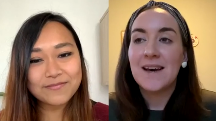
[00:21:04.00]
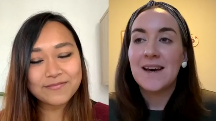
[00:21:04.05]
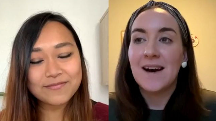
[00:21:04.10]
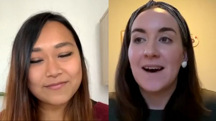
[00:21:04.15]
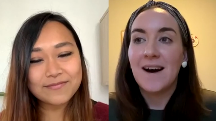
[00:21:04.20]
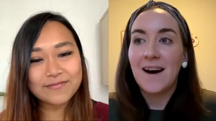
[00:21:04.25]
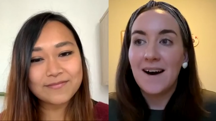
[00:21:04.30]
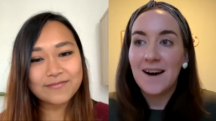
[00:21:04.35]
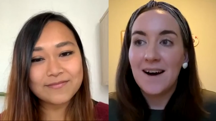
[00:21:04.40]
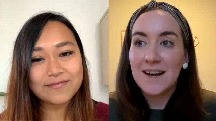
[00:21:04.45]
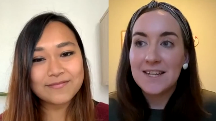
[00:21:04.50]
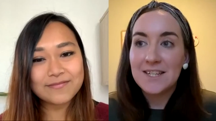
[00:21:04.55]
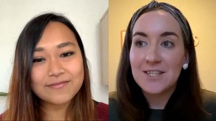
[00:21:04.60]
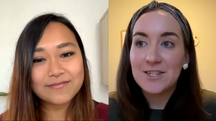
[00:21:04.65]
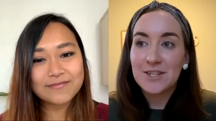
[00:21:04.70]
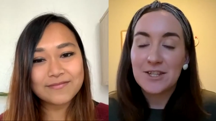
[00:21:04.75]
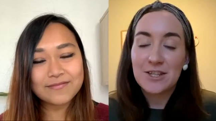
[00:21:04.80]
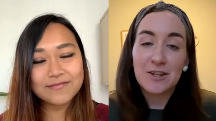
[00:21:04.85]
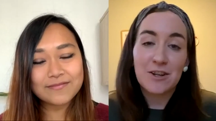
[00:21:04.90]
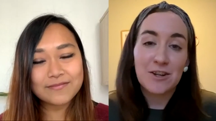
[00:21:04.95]
Speaker 1: I
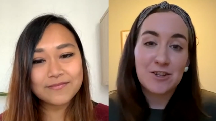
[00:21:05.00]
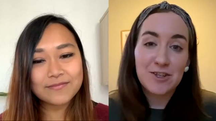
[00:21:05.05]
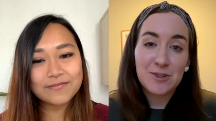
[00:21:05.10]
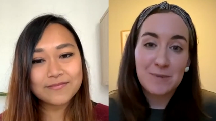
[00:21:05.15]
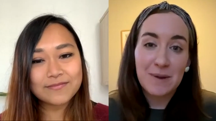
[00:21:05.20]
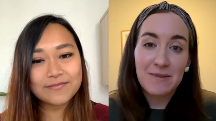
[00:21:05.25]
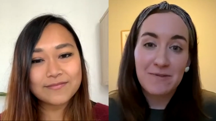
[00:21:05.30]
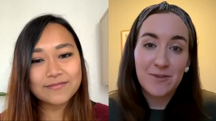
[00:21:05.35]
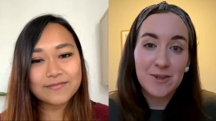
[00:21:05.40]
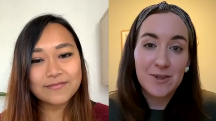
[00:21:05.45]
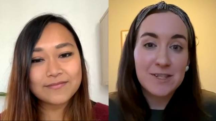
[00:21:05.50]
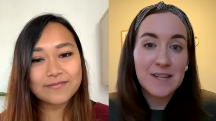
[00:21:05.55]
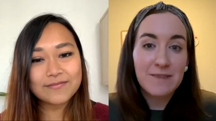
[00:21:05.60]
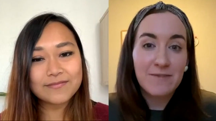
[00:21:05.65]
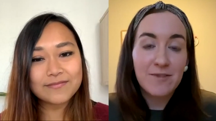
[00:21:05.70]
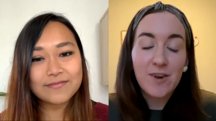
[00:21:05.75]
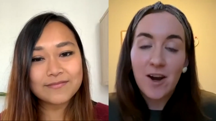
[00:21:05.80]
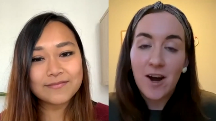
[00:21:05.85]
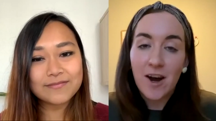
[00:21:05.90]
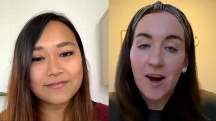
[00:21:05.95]
just launched my first
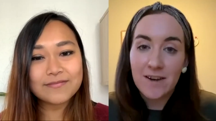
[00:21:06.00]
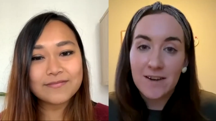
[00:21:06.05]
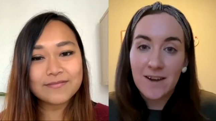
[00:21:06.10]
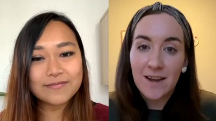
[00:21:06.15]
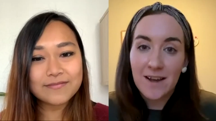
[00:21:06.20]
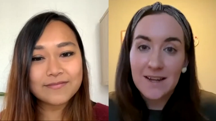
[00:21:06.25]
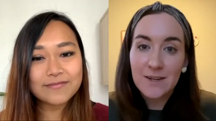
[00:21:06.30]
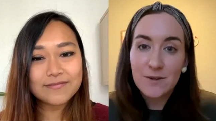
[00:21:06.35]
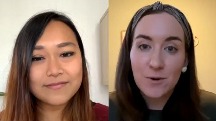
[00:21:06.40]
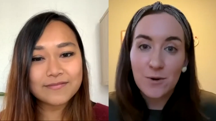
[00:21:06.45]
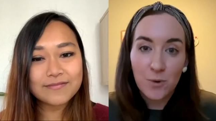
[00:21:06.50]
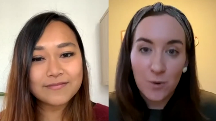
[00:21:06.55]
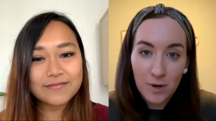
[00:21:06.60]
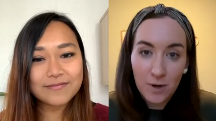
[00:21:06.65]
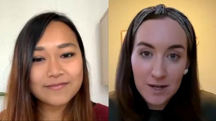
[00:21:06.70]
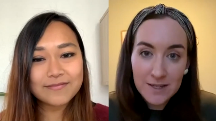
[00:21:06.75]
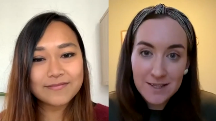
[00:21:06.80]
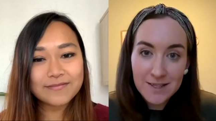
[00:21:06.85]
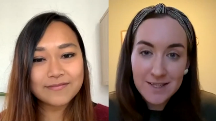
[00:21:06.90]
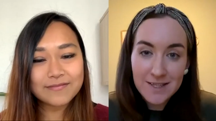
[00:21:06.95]
ever online
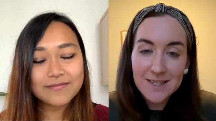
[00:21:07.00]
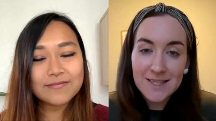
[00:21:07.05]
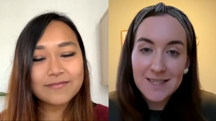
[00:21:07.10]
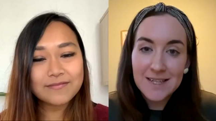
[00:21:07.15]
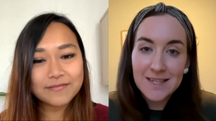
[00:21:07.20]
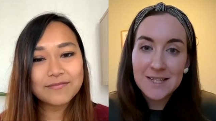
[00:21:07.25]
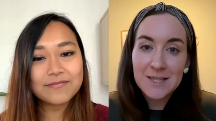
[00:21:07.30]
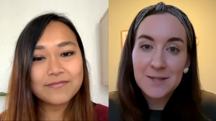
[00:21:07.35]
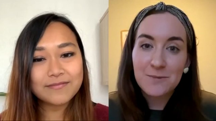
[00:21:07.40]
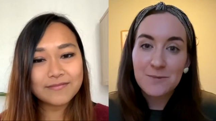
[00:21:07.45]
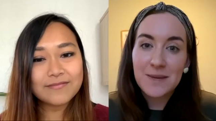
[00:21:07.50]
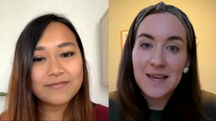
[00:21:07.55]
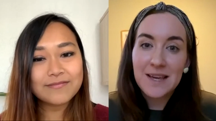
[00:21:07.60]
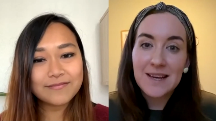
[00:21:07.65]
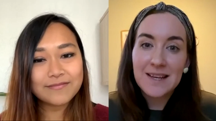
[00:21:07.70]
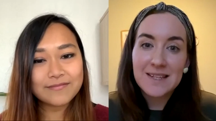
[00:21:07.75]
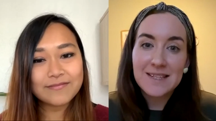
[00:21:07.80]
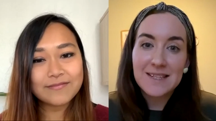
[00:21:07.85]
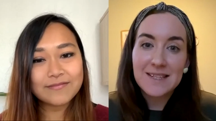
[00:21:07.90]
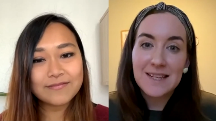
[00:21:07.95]
course, the six week
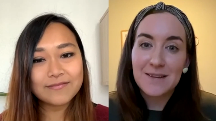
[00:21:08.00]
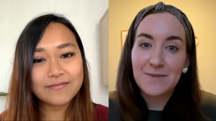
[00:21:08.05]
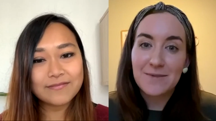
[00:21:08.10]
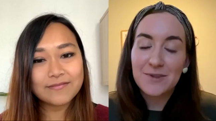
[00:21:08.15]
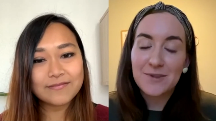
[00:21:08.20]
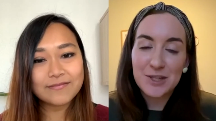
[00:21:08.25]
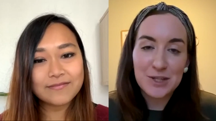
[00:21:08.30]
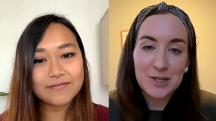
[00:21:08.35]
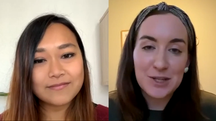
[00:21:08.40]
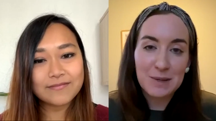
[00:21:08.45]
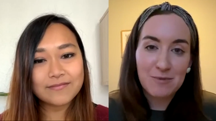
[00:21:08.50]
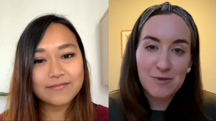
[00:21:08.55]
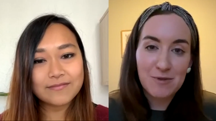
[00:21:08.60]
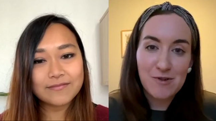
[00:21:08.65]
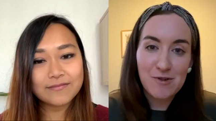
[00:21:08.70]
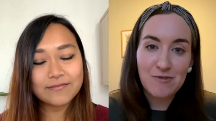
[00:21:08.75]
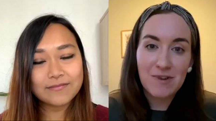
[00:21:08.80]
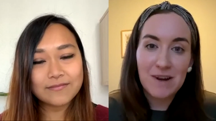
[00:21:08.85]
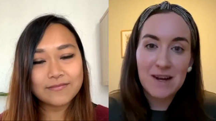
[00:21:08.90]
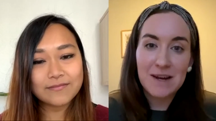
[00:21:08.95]
self study
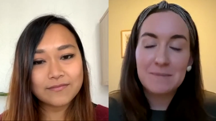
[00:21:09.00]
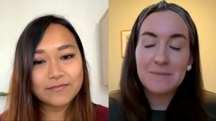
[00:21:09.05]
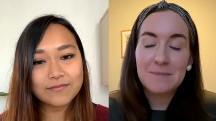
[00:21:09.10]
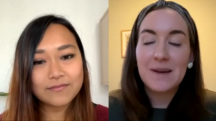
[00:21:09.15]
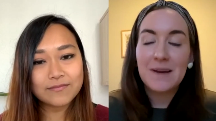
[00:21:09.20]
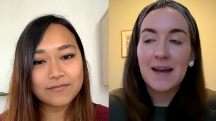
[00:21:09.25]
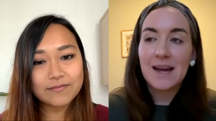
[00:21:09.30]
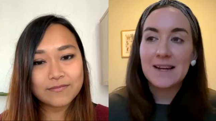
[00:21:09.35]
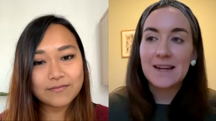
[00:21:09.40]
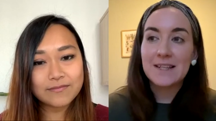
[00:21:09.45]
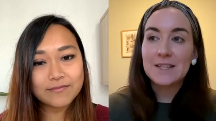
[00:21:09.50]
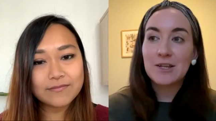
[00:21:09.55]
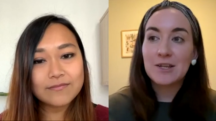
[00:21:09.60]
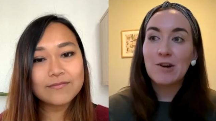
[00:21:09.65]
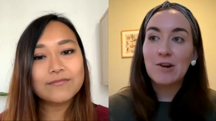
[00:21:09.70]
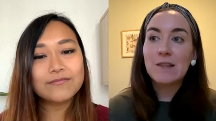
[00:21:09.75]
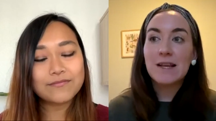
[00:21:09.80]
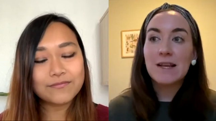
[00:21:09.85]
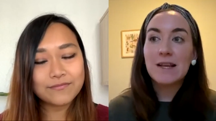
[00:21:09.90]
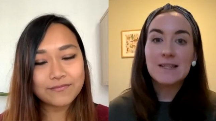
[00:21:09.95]
program, and it's
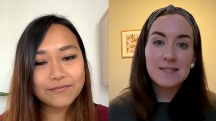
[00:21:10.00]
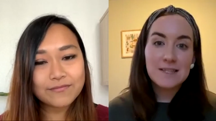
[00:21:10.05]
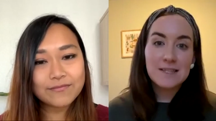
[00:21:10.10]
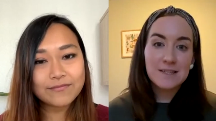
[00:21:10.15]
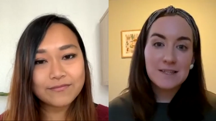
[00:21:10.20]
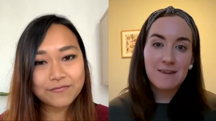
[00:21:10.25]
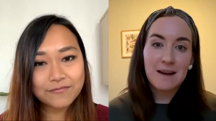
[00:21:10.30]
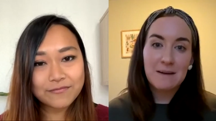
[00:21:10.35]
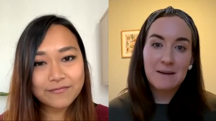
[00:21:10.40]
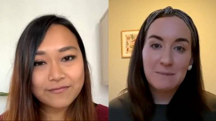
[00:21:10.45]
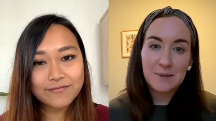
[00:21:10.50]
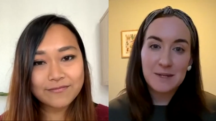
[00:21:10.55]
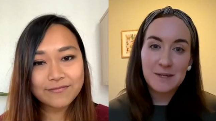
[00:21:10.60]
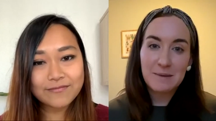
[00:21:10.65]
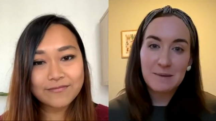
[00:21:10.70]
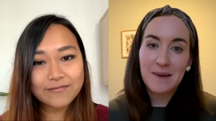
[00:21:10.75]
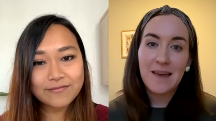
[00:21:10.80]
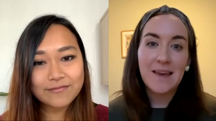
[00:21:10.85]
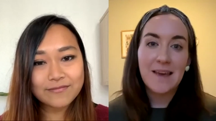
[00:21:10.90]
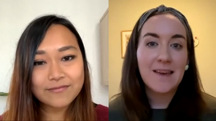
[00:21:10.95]
called the Instagram Money
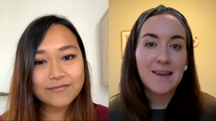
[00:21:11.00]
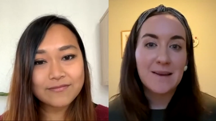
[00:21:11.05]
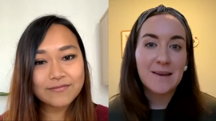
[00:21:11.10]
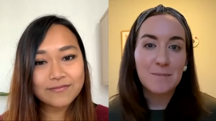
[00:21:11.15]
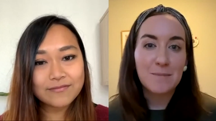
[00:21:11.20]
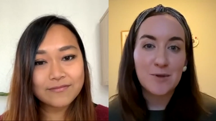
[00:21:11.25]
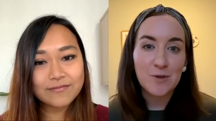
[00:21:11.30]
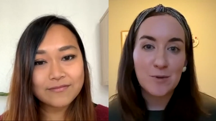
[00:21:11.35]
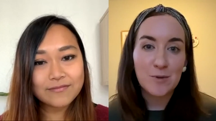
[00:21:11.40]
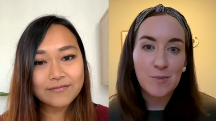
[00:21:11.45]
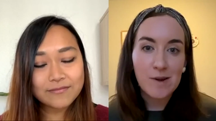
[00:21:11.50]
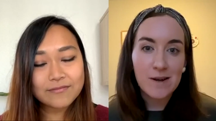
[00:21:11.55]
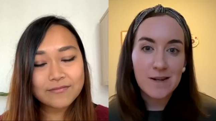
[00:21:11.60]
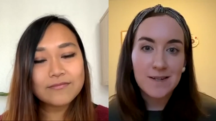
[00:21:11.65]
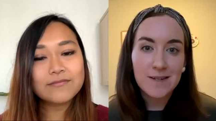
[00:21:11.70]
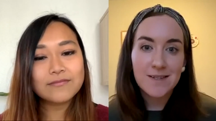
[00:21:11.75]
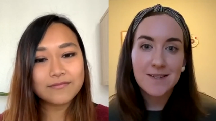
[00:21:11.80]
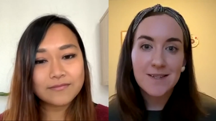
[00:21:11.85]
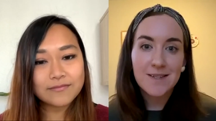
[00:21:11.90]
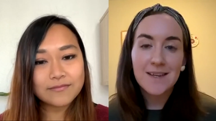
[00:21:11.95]
Making
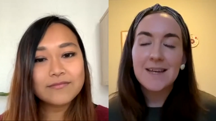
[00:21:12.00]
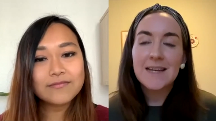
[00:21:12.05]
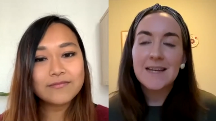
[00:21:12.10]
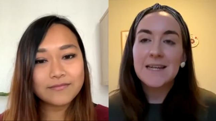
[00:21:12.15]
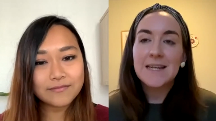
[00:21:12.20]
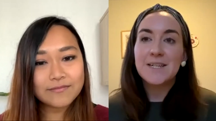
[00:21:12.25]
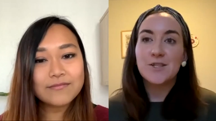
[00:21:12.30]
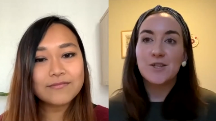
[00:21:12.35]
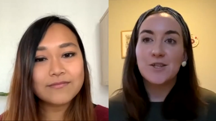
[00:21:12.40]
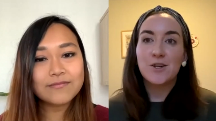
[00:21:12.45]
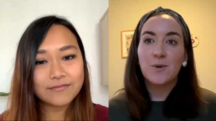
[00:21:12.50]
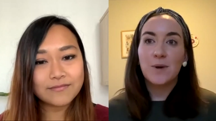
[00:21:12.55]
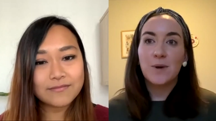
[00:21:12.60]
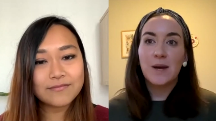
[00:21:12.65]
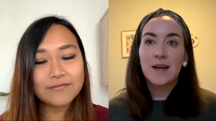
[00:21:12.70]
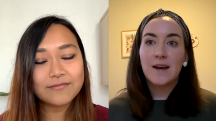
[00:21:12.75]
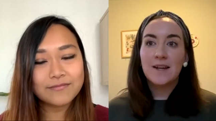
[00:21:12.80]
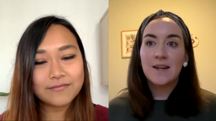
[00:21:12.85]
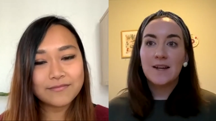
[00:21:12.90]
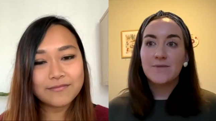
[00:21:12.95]
Blueprint. So it
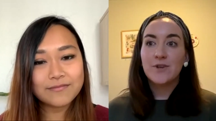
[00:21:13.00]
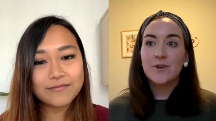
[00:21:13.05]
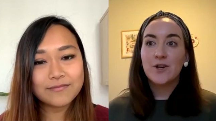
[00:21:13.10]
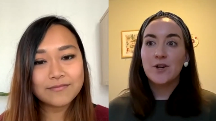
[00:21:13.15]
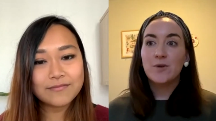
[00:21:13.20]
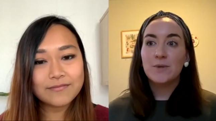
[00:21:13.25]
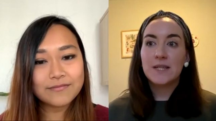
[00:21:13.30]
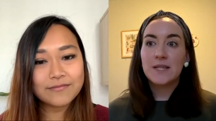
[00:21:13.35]
kind of goes